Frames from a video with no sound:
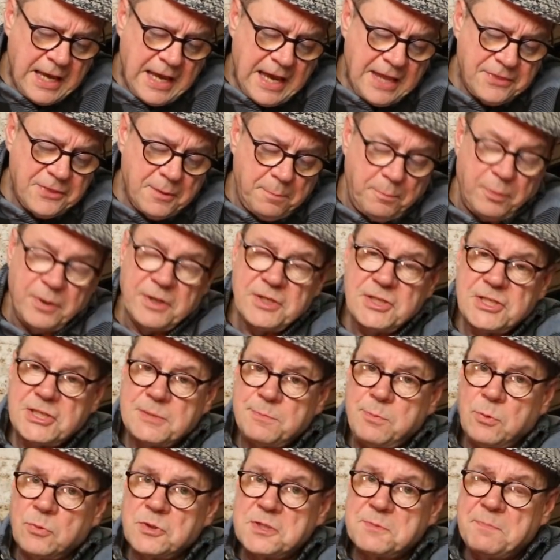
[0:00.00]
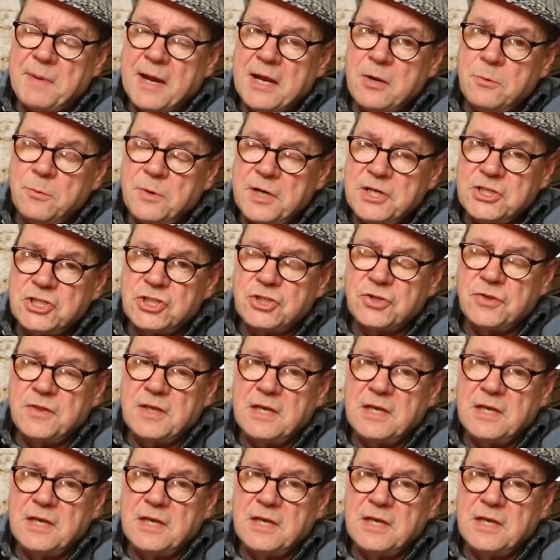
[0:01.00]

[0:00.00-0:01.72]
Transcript: and the principles by which